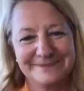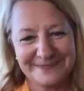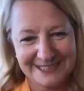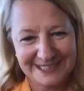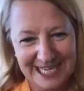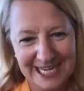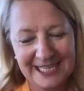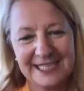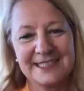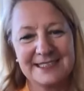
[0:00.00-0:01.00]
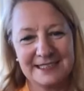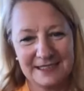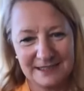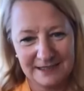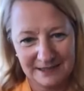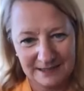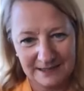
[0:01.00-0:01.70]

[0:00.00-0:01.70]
That gives us an opportunity to